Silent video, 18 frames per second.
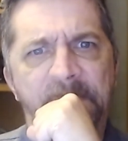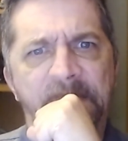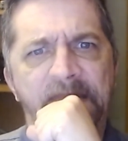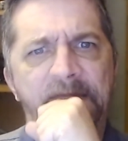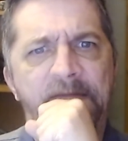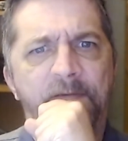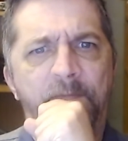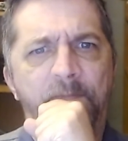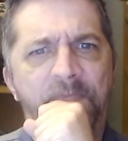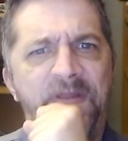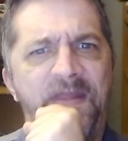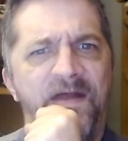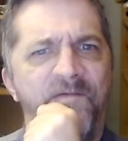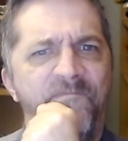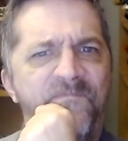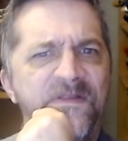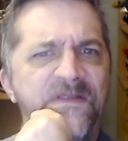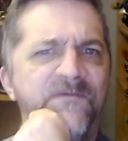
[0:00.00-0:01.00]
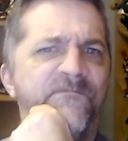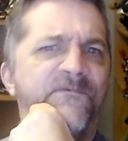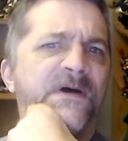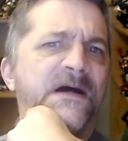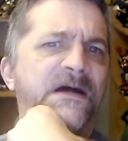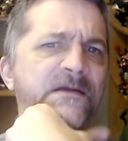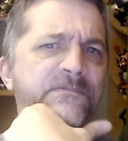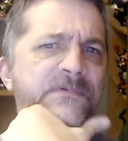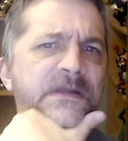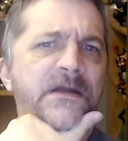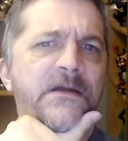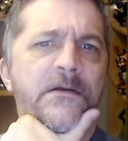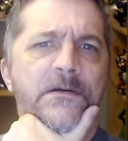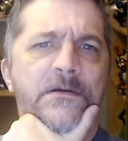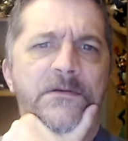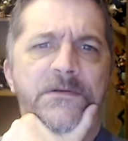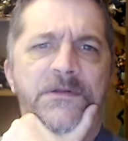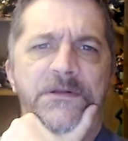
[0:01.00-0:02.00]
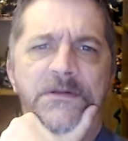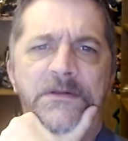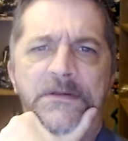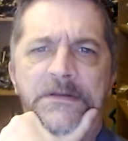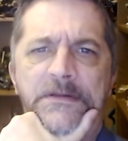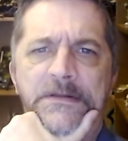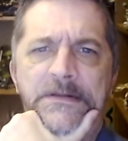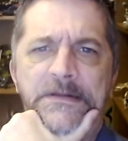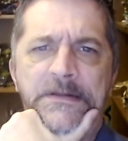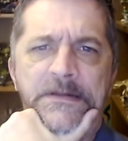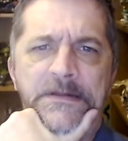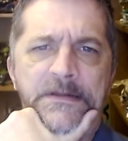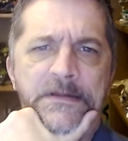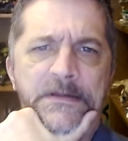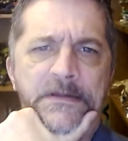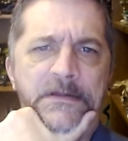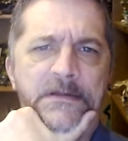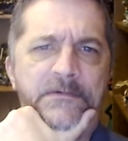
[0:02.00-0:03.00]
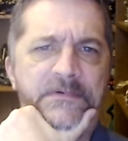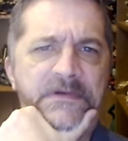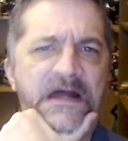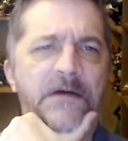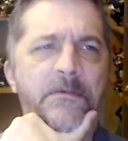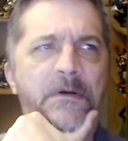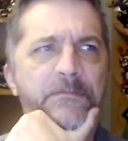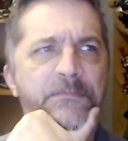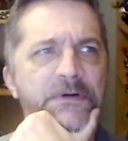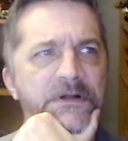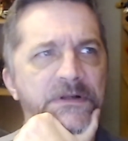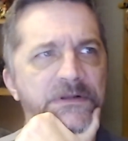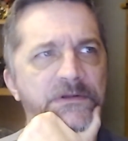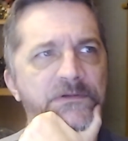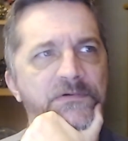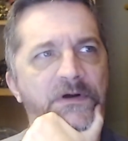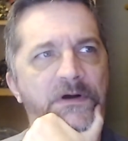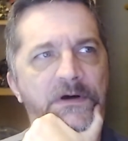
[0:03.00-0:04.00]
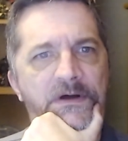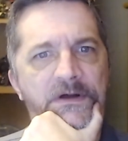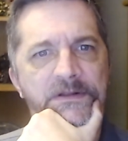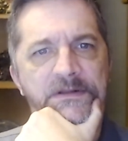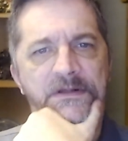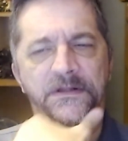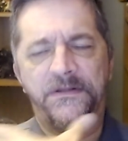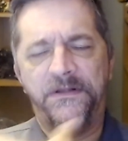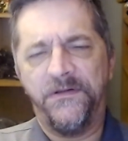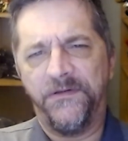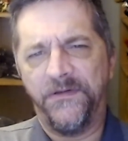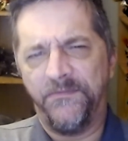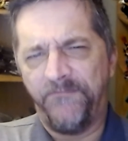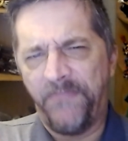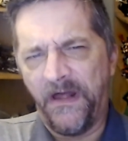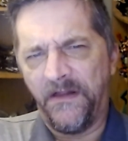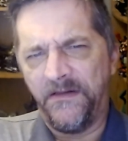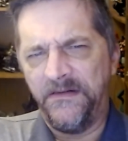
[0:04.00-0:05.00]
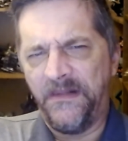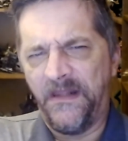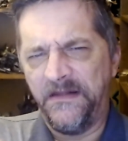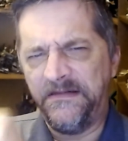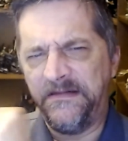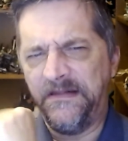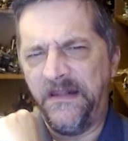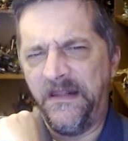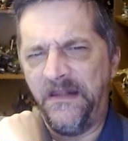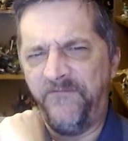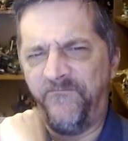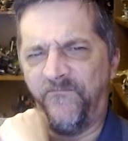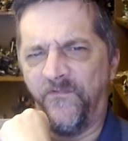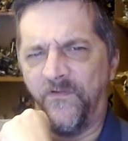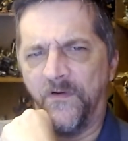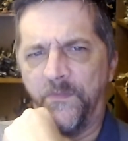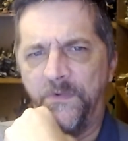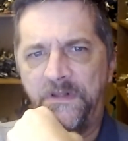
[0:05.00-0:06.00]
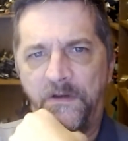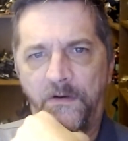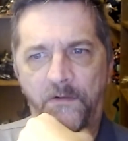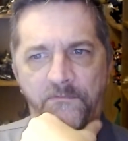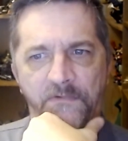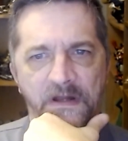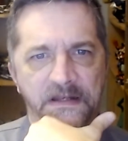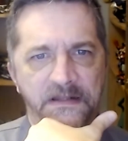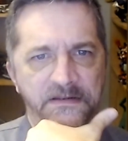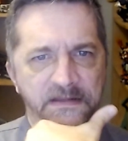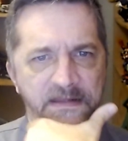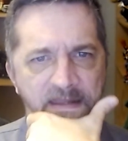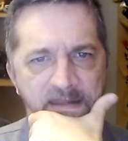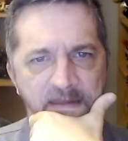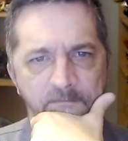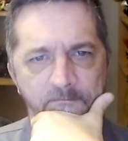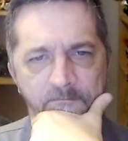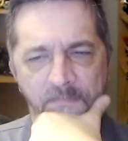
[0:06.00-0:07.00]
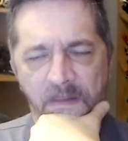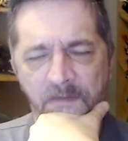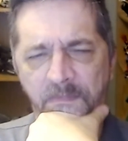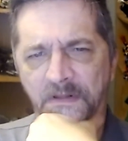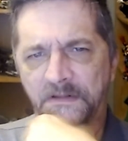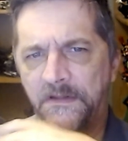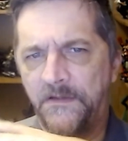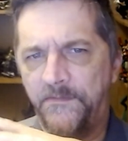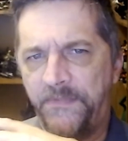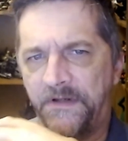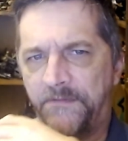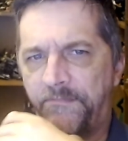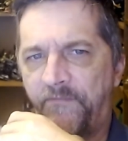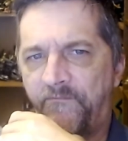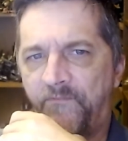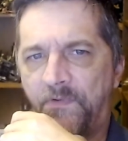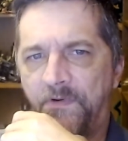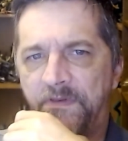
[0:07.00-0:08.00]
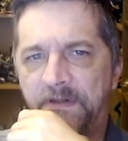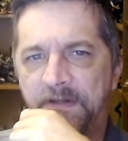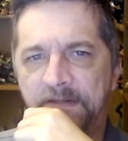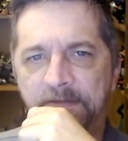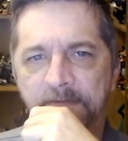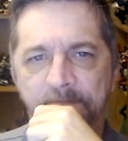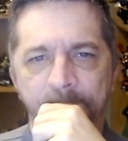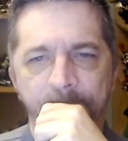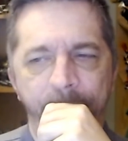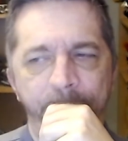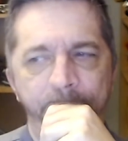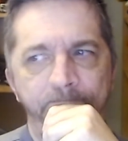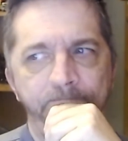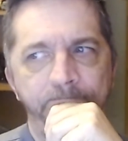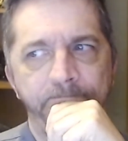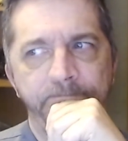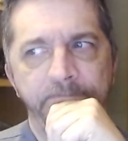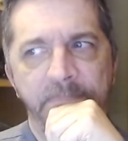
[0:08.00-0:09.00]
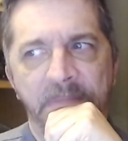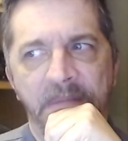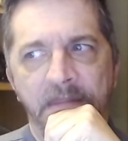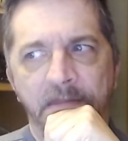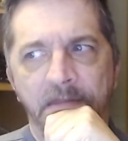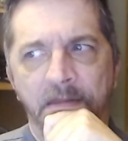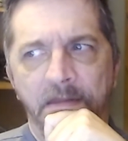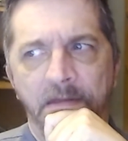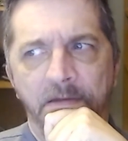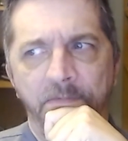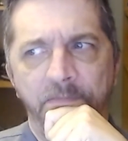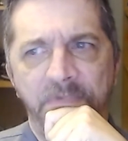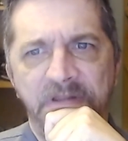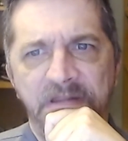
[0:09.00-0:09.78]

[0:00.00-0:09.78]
we have 55 years of comic books to draw on, because this was about 1984 when they were writing the game, maybe a little bit before then. We need to